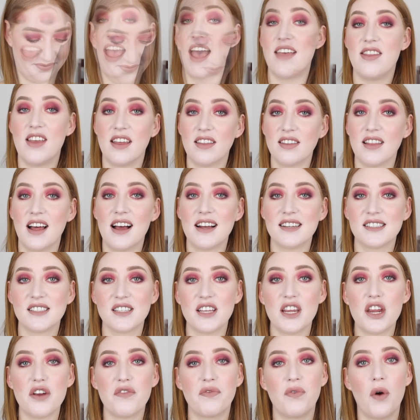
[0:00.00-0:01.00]
And then
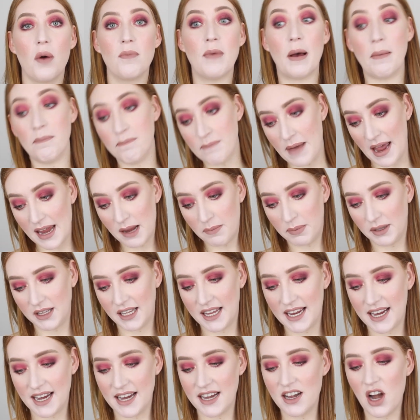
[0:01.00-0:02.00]
lastly, from
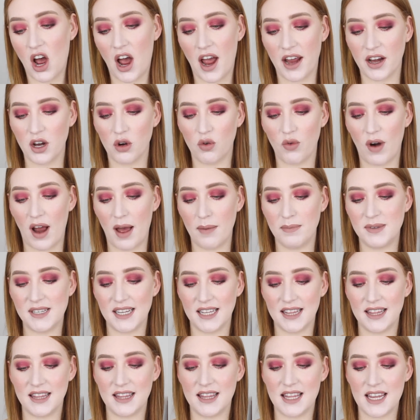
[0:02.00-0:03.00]
Maybelline, I
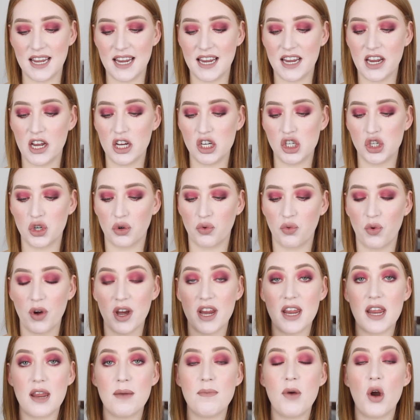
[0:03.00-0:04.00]
grabbed the
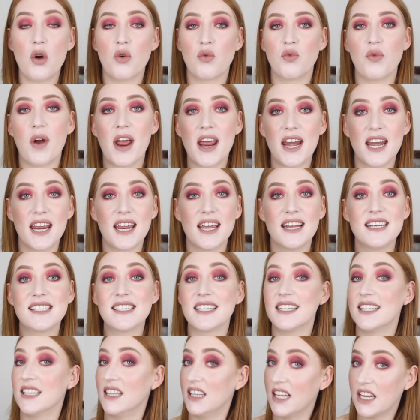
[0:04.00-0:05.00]
Dream
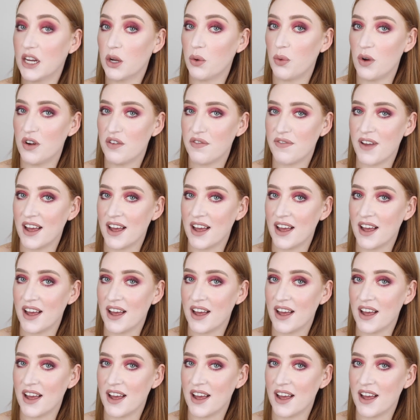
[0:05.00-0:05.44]
Radiant Liquid